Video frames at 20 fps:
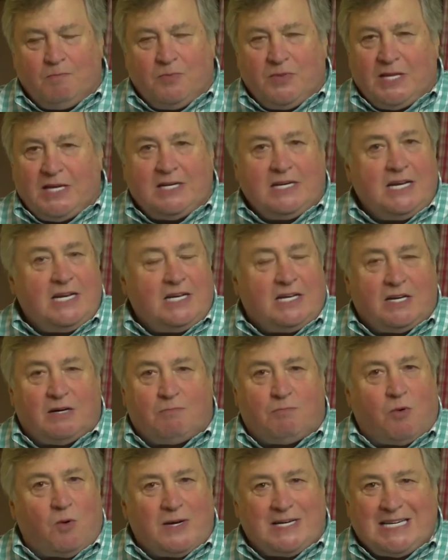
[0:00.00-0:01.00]
then he can
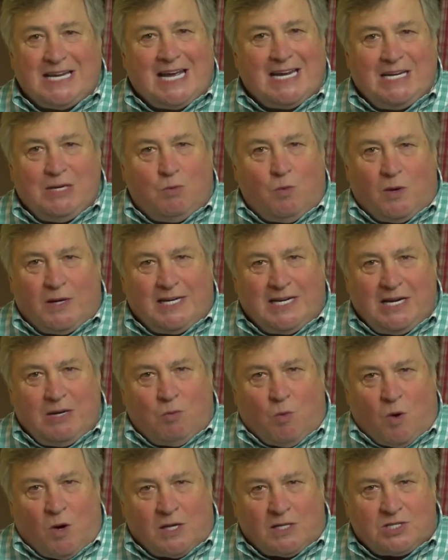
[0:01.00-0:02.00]
appoint anyone he
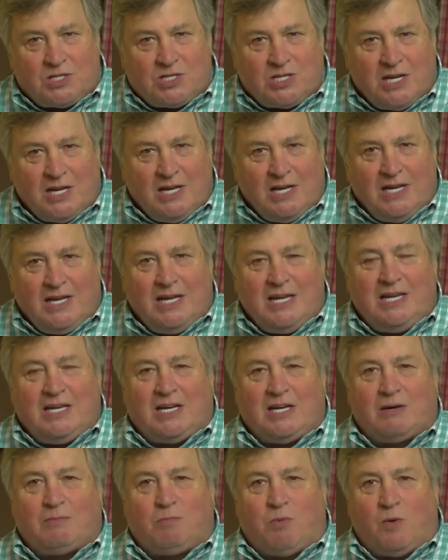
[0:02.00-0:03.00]
wants. He
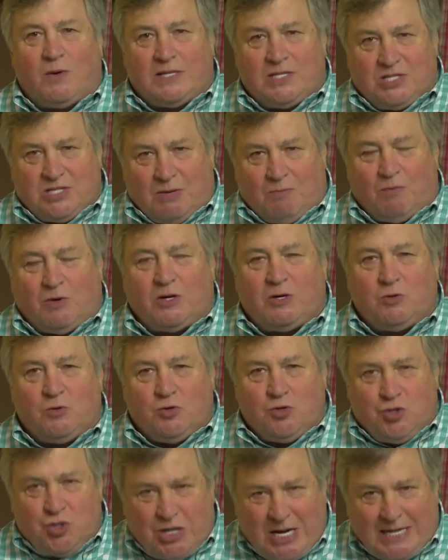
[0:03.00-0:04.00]
can appoint someone
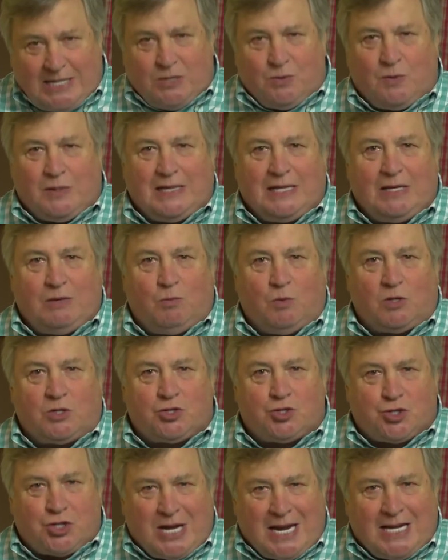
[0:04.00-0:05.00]
who genuinely will
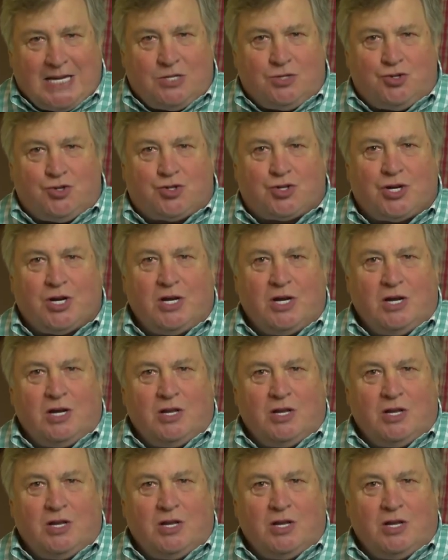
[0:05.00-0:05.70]
change